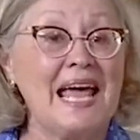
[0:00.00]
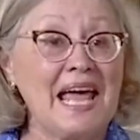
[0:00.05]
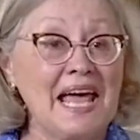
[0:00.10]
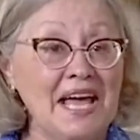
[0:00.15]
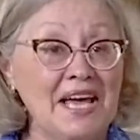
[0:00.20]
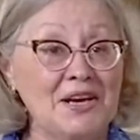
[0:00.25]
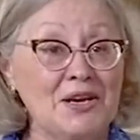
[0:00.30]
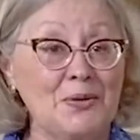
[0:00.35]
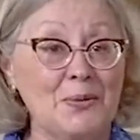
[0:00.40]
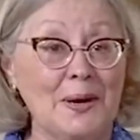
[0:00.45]

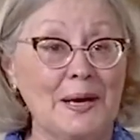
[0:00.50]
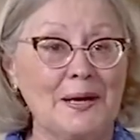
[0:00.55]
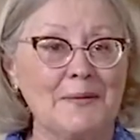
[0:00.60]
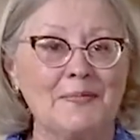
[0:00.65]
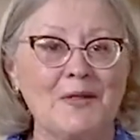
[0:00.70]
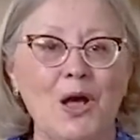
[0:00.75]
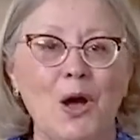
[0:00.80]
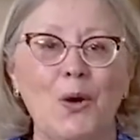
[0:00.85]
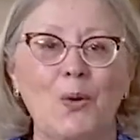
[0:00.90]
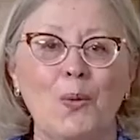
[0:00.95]
Anyway,
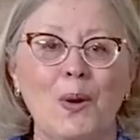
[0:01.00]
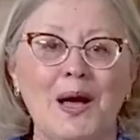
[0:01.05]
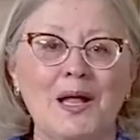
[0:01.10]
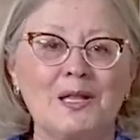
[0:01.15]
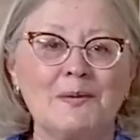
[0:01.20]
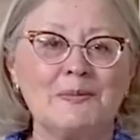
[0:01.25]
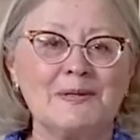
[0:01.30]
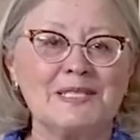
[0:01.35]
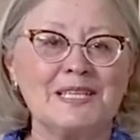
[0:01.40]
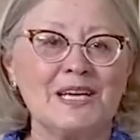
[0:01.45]
while
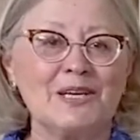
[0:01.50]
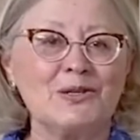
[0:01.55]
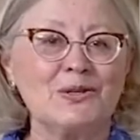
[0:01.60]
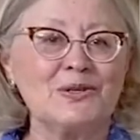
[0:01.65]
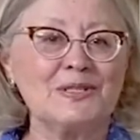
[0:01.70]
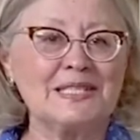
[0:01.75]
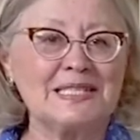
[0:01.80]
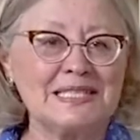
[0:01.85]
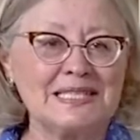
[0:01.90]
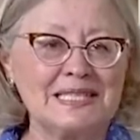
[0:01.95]
the
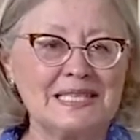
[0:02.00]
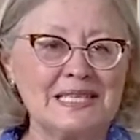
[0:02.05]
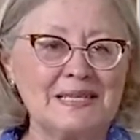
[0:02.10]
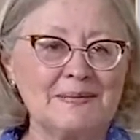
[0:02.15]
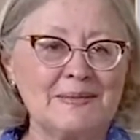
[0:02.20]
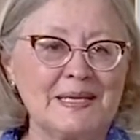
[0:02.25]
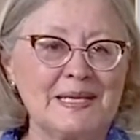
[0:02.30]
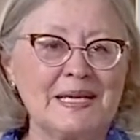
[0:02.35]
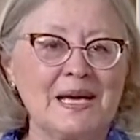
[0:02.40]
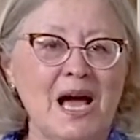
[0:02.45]
potatoes are
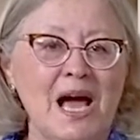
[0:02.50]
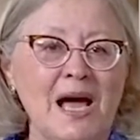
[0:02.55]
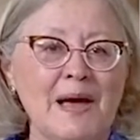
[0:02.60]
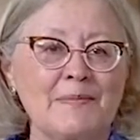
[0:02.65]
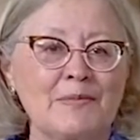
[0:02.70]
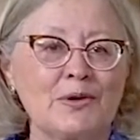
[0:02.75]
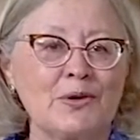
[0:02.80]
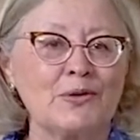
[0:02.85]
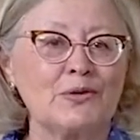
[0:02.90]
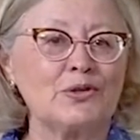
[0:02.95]
steaming,
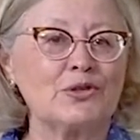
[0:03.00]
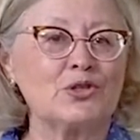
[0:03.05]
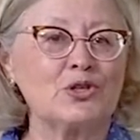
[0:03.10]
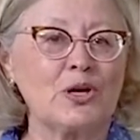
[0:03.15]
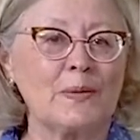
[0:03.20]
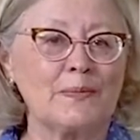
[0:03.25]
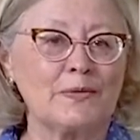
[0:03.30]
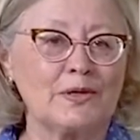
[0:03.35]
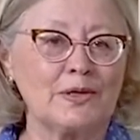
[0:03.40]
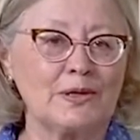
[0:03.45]
I'm going to
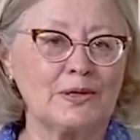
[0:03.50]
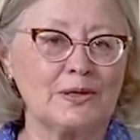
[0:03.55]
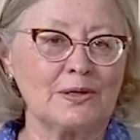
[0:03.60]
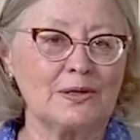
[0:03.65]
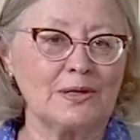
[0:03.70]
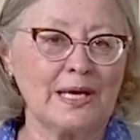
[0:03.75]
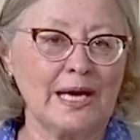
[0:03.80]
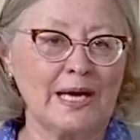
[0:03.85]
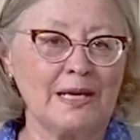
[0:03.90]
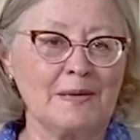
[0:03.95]
chop
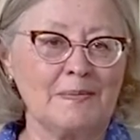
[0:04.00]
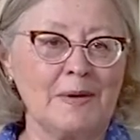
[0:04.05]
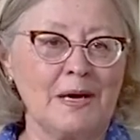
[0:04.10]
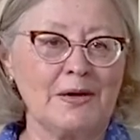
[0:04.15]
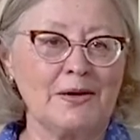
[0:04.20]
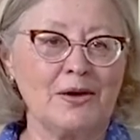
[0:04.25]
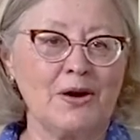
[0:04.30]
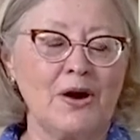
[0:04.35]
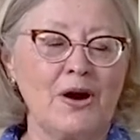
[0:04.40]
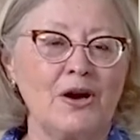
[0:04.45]
the
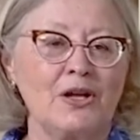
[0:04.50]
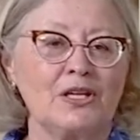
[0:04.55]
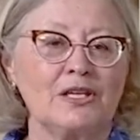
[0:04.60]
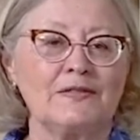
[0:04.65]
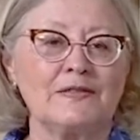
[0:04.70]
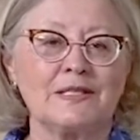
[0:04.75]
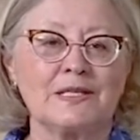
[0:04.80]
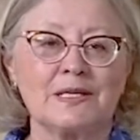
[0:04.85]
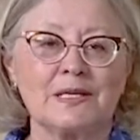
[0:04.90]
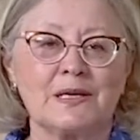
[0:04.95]
Kalamata
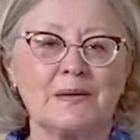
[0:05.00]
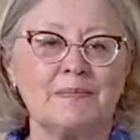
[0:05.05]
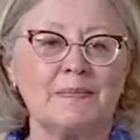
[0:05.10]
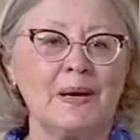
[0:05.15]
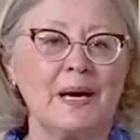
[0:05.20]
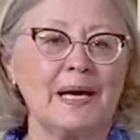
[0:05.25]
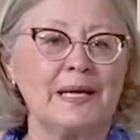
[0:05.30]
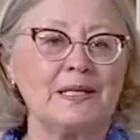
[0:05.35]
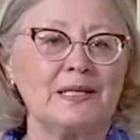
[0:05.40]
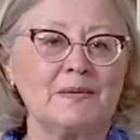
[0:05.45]
olives and
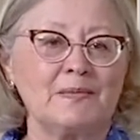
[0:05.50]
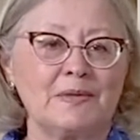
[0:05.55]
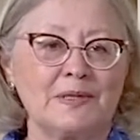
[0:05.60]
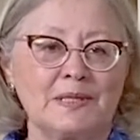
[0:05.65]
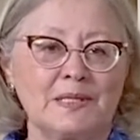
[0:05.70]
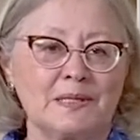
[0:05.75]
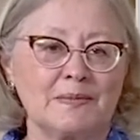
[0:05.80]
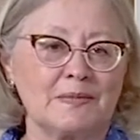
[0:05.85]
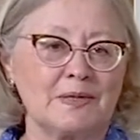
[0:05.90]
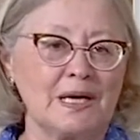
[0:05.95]
combine them with
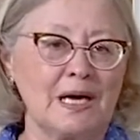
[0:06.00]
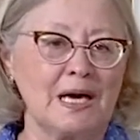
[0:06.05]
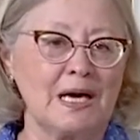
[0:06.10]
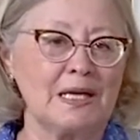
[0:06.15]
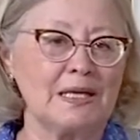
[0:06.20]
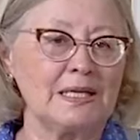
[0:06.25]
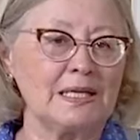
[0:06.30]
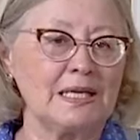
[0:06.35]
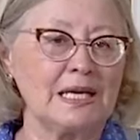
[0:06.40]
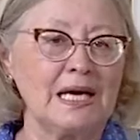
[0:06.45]
some
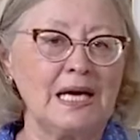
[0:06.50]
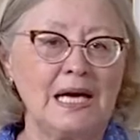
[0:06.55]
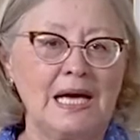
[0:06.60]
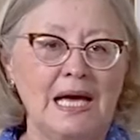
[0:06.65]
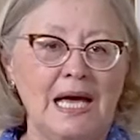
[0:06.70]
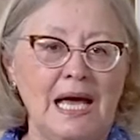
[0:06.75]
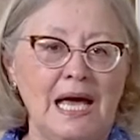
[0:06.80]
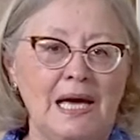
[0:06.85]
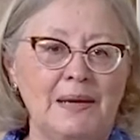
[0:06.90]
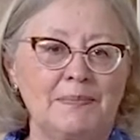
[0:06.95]
garlic
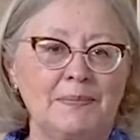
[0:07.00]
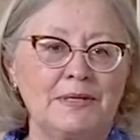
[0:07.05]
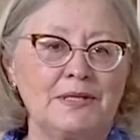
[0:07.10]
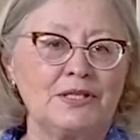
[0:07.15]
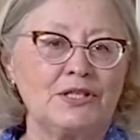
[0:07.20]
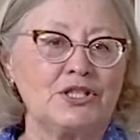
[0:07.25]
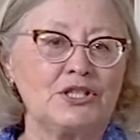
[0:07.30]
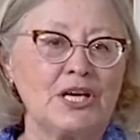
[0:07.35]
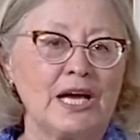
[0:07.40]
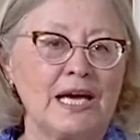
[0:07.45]
and
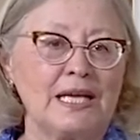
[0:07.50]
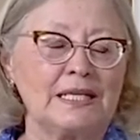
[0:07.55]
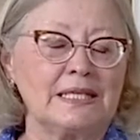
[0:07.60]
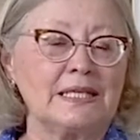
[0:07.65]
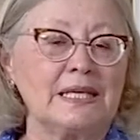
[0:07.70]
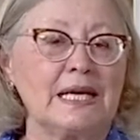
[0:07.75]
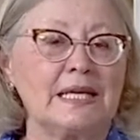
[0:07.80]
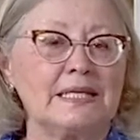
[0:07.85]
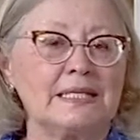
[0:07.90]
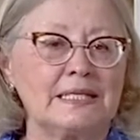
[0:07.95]
minced shallot
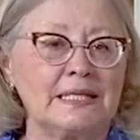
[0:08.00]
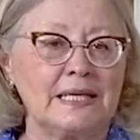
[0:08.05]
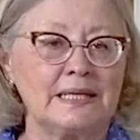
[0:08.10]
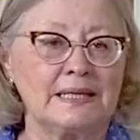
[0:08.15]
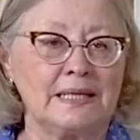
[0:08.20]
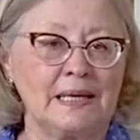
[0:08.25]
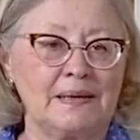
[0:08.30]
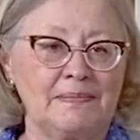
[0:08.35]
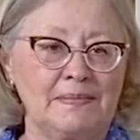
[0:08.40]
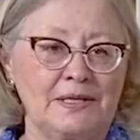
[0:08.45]
and set
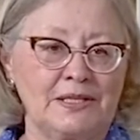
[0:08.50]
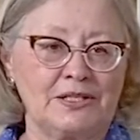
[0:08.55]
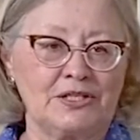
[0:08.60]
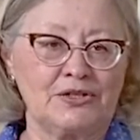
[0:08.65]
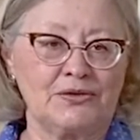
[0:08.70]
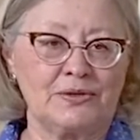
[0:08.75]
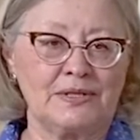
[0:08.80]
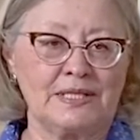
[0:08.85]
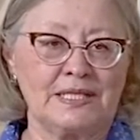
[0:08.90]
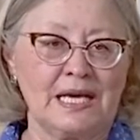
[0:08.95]
that
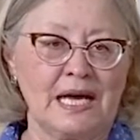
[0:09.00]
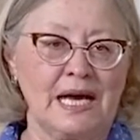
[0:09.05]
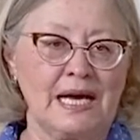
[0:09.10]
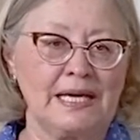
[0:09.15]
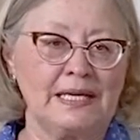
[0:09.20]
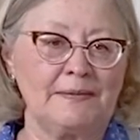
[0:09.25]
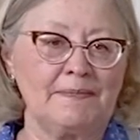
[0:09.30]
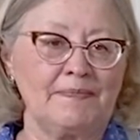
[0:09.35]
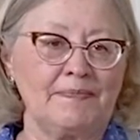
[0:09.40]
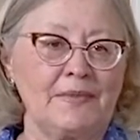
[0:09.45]
mixture
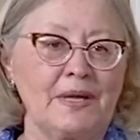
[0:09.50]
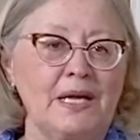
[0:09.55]
aside.